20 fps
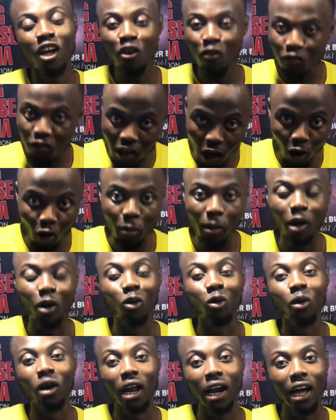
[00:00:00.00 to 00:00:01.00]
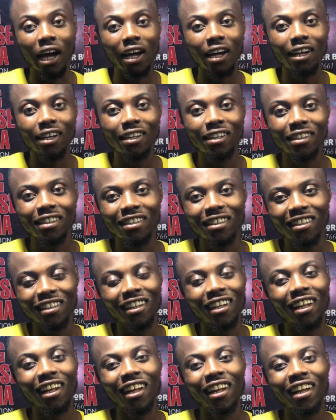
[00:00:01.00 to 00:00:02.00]
Fear we know, Nana.
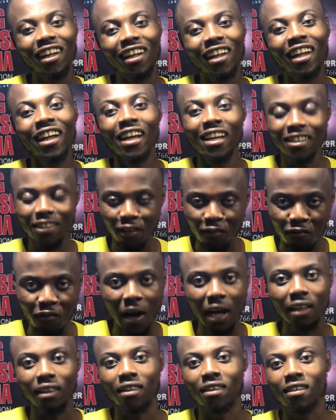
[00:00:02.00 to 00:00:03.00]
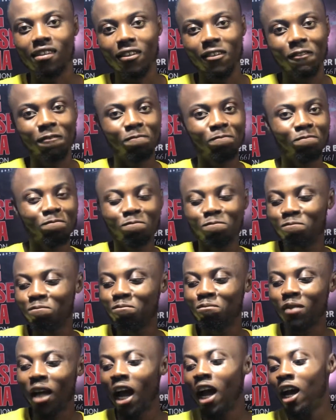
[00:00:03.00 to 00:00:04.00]
It's a fact.
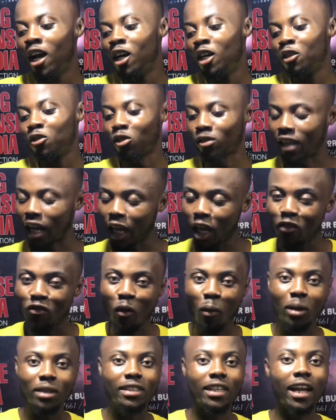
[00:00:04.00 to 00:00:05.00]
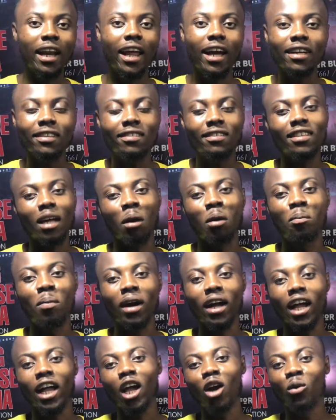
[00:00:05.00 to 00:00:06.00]
So thank you for watching this. I'll be
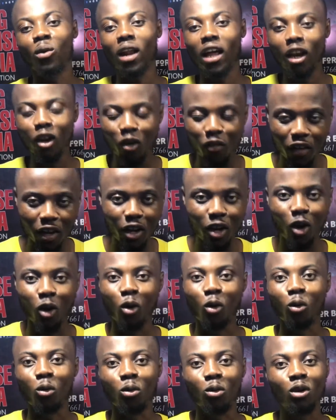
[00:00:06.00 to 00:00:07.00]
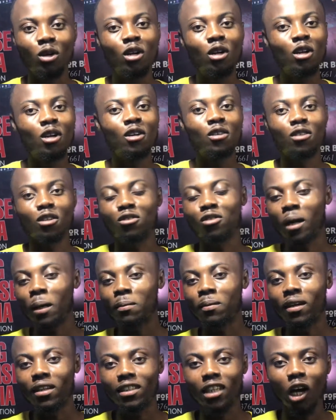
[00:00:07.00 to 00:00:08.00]
back again with a new video. Subscribe
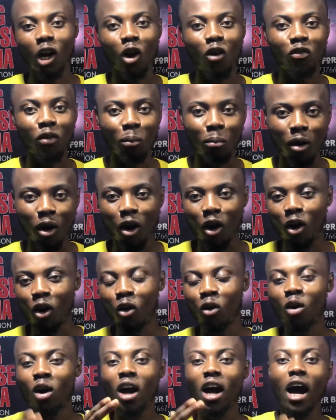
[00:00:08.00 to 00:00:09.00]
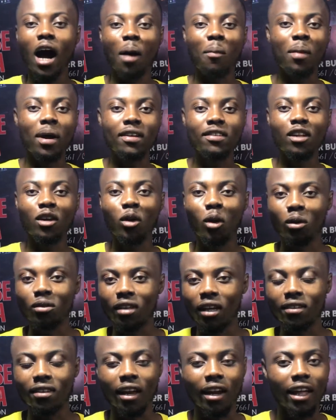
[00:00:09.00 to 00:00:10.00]
to the channel for more amazing
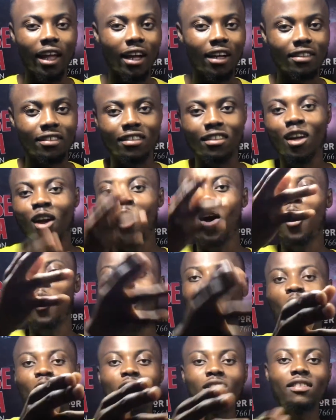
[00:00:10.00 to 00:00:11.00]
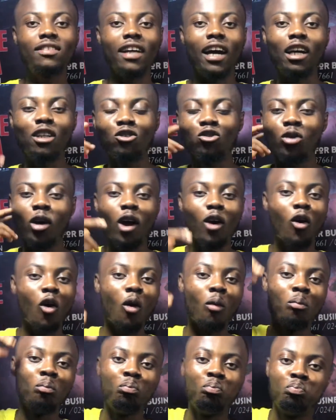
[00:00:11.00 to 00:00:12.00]
content. And yes, content will
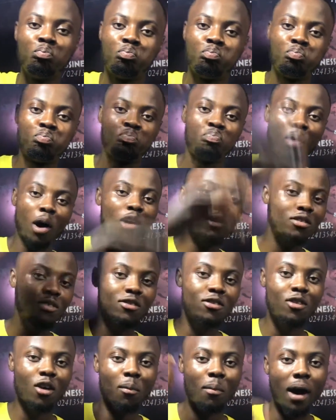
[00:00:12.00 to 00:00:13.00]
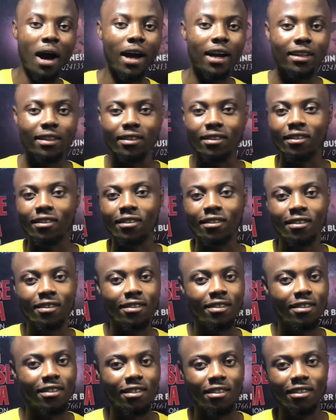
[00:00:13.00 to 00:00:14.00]
go bust your
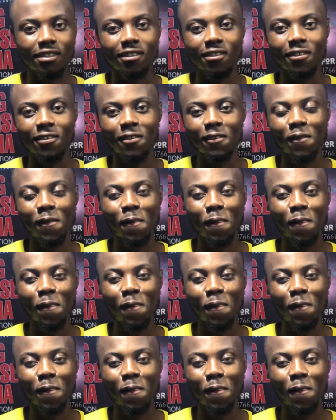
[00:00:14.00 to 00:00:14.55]
minds.